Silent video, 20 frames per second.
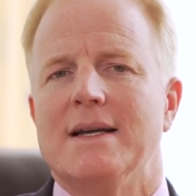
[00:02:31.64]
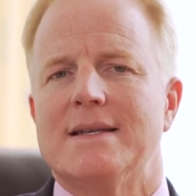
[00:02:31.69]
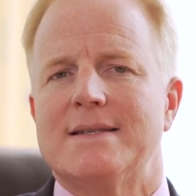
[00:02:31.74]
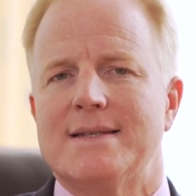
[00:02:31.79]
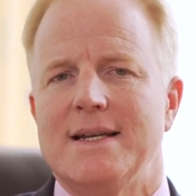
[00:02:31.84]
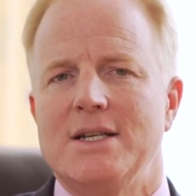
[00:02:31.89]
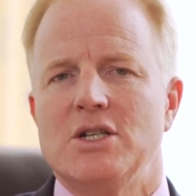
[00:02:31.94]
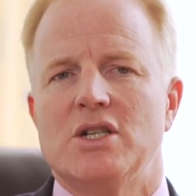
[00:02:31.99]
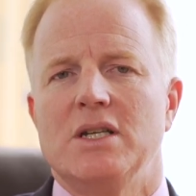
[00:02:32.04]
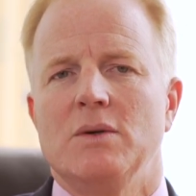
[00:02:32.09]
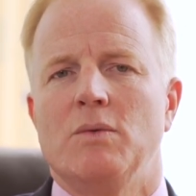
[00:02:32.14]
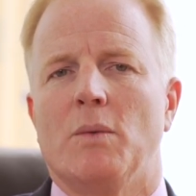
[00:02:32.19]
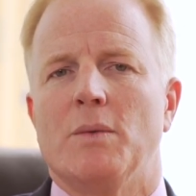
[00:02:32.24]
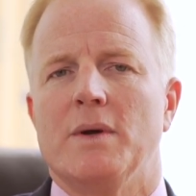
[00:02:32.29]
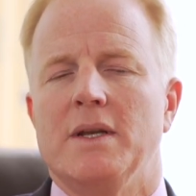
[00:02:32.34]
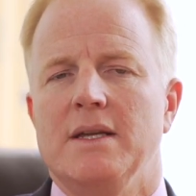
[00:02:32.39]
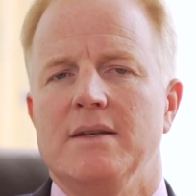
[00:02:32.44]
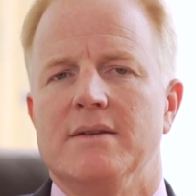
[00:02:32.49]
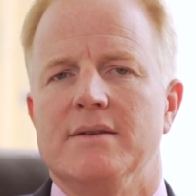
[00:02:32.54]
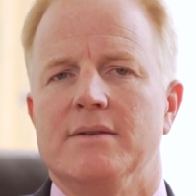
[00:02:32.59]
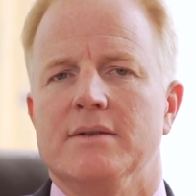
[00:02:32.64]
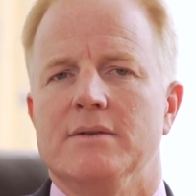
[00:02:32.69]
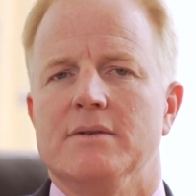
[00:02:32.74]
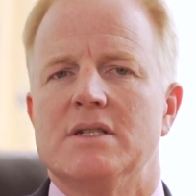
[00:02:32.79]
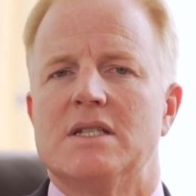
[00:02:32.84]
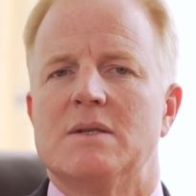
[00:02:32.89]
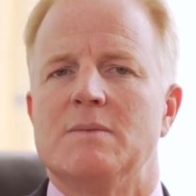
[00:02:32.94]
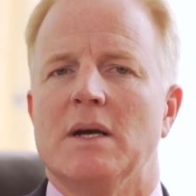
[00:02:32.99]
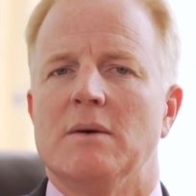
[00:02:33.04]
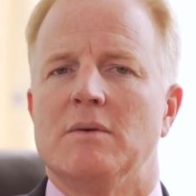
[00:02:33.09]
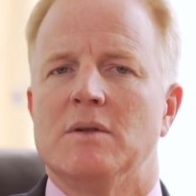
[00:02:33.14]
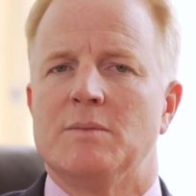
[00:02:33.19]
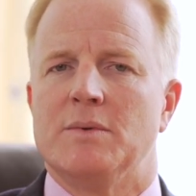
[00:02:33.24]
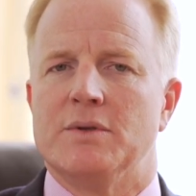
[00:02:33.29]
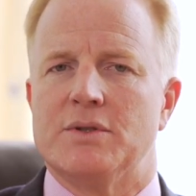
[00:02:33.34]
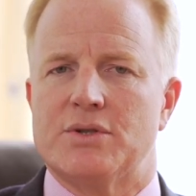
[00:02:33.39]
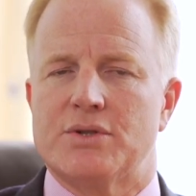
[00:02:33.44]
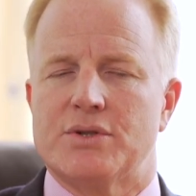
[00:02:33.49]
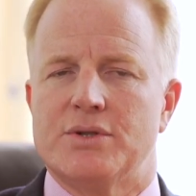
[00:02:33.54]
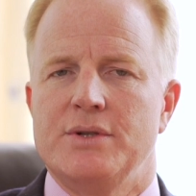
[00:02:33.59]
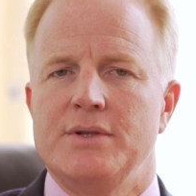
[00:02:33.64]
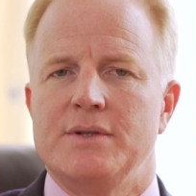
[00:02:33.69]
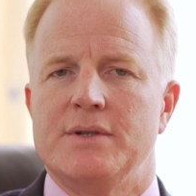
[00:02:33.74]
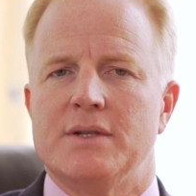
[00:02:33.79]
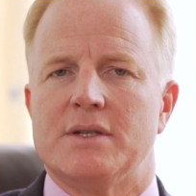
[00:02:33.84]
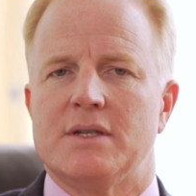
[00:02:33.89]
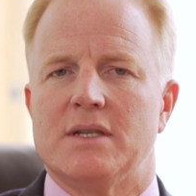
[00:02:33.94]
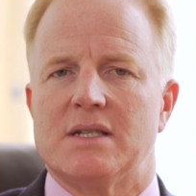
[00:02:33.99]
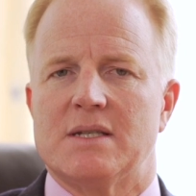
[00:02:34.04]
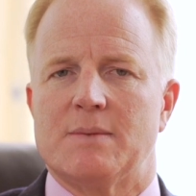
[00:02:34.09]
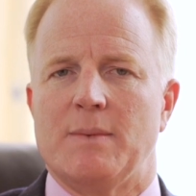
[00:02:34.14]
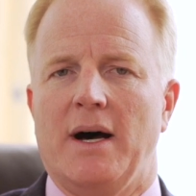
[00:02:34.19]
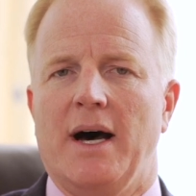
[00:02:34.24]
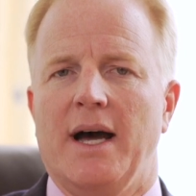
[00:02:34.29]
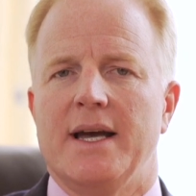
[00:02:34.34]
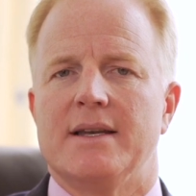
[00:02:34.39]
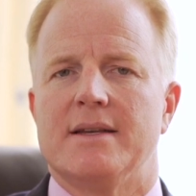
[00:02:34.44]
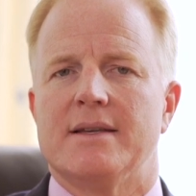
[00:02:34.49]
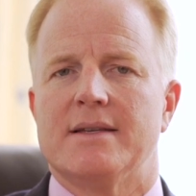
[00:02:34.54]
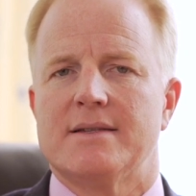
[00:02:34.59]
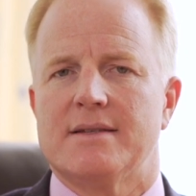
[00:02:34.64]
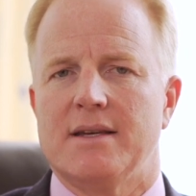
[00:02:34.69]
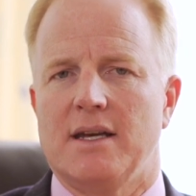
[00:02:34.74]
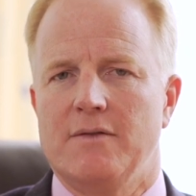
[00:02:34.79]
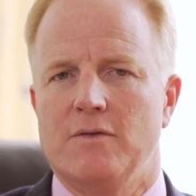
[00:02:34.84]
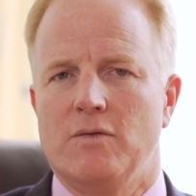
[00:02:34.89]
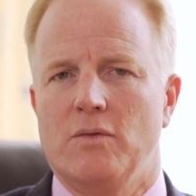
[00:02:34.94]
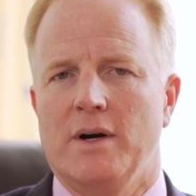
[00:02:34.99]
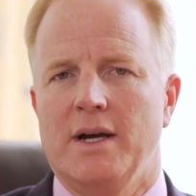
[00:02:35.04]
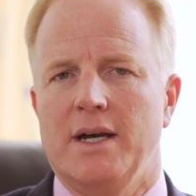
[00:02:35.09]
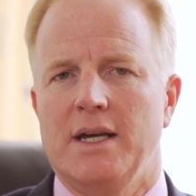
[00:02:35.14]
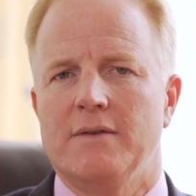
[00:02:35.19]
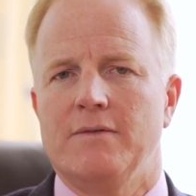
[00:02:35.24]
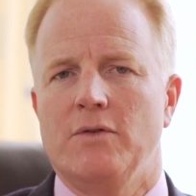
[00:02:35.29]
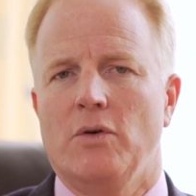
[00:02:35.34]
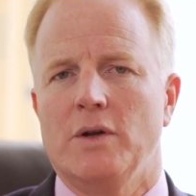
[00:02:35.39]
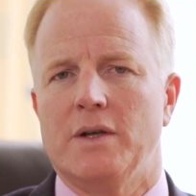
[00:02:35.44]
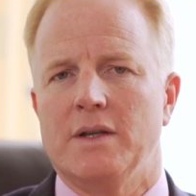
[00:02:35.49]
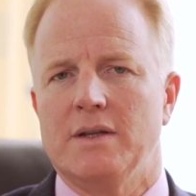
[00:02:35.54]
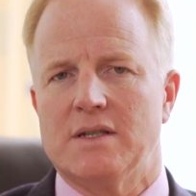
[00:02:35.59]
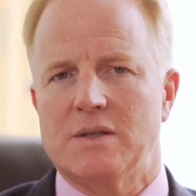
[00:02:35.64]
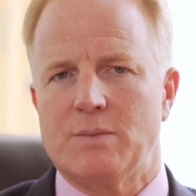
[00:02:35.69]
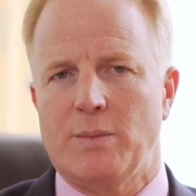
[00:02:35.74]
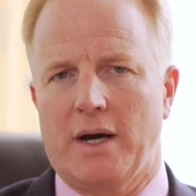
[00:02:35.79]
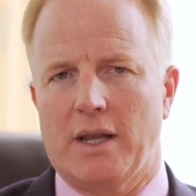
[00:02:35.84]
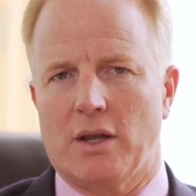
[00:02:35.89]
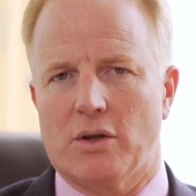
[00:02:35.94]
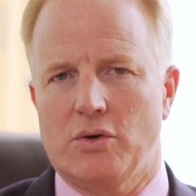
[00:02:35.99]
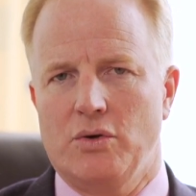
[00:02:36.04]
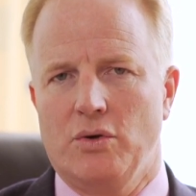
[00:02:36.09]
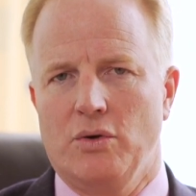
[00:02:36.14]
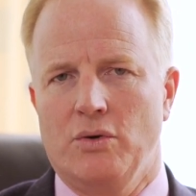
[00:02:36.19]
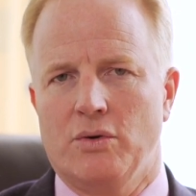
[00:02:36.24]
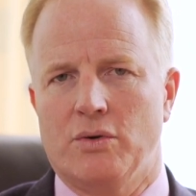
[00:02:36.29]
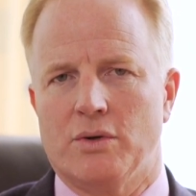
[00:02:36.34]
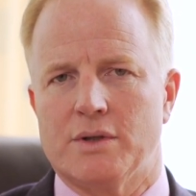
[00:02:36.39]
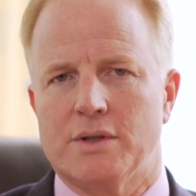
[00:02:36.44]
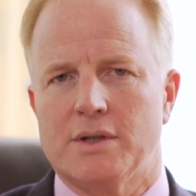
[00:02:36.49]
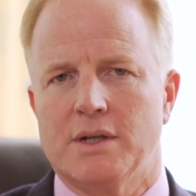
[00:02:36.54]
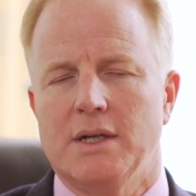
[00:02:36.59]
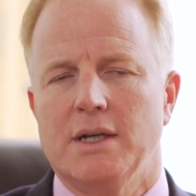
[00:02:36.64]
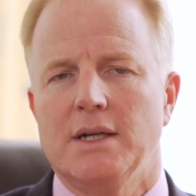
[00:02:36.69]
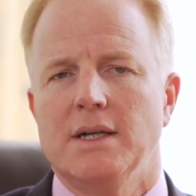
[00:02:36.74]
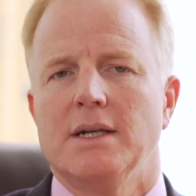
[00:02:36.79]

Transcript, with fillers: Essentially, what we need to do is to be able to put screws into the spine in a safe way, avoiding the spinal cord.